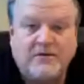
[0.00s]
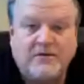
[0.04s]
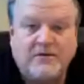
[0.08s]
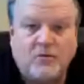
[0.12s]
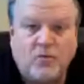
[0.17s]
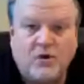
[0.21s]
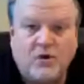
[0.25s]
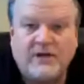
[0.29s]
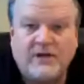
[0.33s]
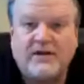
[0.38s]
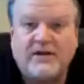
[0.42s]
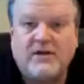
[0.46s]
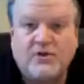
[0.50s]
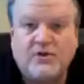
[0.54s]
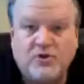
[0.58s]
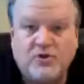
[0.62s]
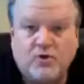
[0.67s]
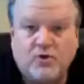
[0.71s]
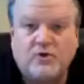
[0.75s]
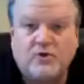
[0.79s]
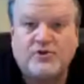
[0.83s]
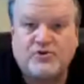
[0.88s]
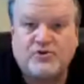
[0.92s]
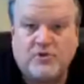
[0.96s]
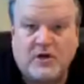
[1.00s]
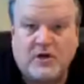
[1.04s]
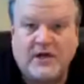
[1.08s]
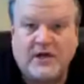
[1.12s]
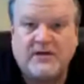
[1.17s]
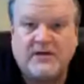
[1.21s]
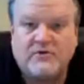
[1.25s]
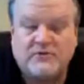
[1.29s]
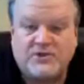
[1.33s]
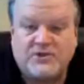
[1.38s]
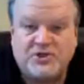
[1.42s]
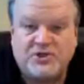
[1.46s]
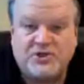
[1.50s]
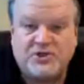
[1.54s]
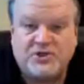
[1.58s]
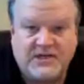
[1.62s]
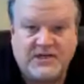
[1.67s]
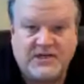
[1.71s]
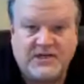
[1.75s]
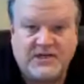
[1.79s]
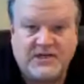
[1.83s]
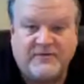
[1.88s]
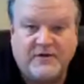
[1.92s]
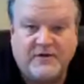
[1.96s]
What you're trying to
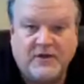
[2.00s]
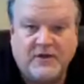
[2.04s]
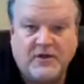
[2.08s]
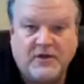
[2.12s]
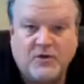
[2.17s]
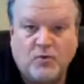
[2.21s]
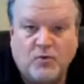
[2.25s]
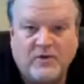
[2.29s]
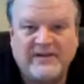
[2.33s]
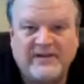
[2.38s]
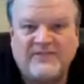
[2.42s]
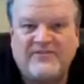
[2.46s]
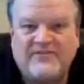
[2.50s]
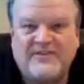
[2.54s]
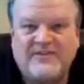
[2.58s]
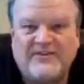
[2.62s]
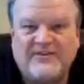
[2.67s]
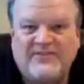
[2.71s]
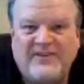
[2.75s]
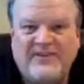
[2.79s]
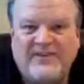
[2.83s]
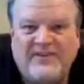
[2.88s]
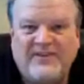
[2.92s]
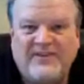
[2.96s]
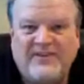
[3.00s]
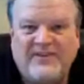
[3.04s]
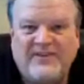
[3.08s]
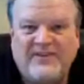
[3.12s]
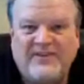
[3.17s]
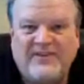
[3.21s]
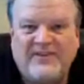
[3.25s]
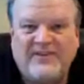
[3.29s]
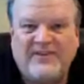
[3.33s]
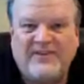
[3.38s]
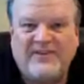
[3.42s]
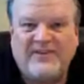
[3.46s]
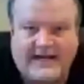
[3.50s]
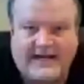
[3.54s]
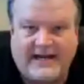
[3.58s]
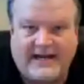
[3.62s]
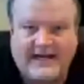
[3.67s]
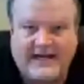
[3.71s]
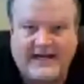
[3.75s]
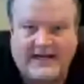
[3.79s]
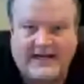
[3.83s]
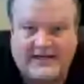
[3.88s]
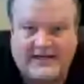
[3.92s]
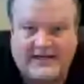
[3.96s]
achieve? What is the task?
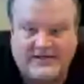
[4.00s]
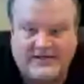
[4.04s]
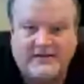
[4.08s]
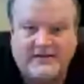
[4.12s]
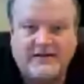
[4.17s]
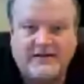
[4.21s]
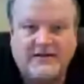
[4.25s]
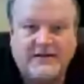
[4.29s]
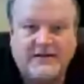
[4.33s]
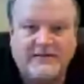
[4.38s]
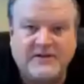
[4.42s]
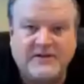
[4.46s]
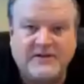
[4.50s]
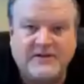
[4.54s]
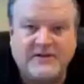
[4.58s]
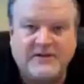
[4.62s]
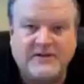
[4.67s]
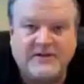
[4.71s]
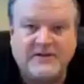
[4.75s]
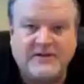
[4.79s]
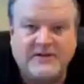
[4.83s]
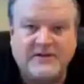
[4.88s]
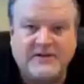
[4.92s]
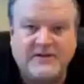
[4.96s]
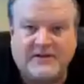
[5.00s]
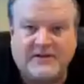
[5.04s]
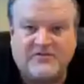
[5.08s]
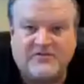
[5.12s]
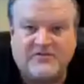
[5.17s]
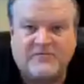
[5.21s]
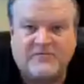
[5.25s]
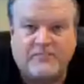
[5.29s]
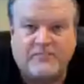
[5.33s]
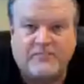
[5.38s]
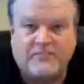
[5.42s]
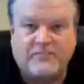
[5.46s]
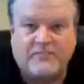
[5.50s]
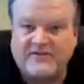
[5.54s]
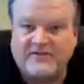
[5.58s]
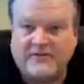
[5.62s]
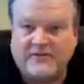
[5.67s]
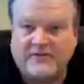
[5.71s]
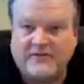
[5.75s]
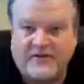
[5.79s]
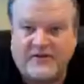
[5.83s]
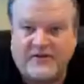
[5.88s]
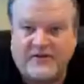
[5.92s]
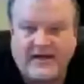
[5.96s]
This needs to be specified,
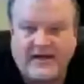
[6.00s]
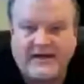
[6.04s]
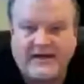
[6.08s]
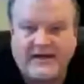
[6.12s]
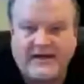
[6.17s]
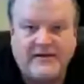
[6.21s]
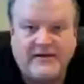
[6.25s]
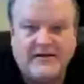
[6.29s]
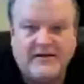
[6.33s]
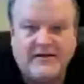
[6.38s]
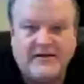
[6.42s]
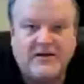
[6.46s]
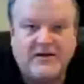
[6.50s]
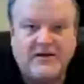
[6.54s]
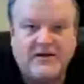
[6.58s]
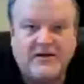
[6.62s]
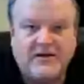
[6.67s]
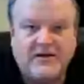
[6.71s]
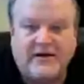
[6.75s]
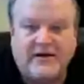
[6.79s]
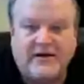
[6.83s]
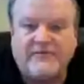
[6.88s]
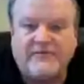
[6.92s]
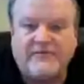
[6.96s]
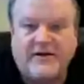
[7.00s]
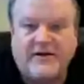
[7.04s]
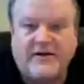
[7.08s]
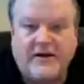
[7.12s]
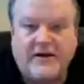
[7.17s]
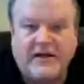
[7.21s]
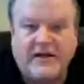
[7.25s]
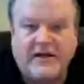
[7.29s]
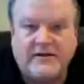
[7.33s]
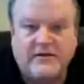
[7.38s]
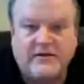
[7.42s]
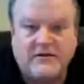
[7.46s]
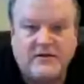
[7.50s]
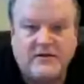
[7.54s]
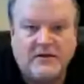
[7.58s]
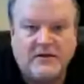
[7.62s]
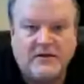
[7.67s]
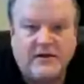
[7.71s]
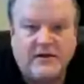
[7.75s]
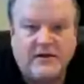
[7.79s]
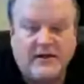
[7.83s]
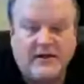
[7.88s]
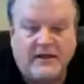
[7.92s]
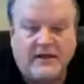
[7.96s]
clarified,
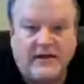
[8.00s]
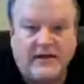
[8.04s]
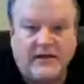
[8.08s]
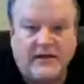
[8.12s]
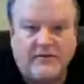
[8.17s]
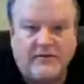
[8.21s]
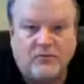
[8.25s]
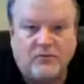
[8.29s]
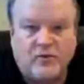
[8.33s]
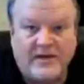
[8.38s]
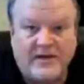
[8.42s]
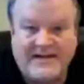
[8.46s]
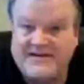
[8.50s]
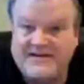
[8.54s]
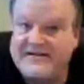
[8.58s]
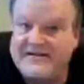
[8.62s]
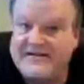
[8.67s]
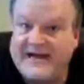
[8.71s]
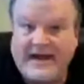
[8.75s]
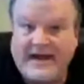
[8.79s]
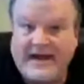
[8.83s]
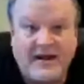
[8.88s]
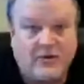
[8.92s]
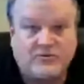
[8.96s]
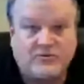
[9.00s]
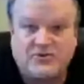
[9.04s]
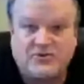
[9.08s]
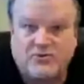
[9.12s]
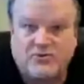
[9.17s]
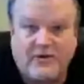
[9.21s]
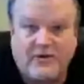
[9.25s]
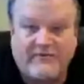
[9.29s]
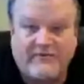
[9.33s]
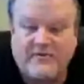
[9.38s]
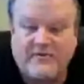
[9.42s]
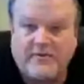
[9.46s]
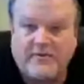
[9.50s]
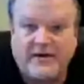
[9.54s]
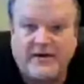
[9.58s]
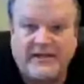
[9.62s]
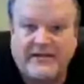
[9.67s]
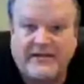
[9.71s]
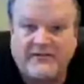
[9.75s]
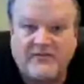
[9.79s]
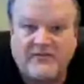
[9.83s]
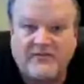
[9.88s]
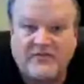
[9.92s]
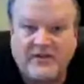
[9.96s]
and written down so everybody
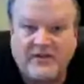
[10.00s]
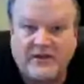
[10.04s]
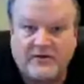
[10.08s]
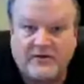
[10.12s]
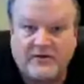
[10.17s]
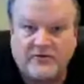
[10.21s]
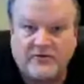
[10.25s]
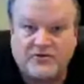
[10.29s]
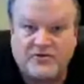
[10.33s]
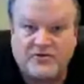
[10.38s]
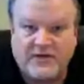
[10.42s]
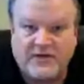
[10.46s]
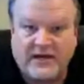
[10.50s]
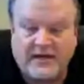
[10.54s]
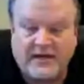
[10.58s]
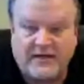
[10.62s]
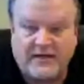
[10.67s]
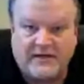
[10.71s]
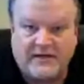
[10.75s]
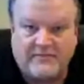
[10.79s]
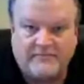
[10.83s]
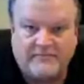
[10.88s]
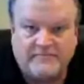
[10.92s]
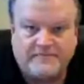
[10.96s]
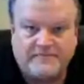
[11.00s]
can see and understand it.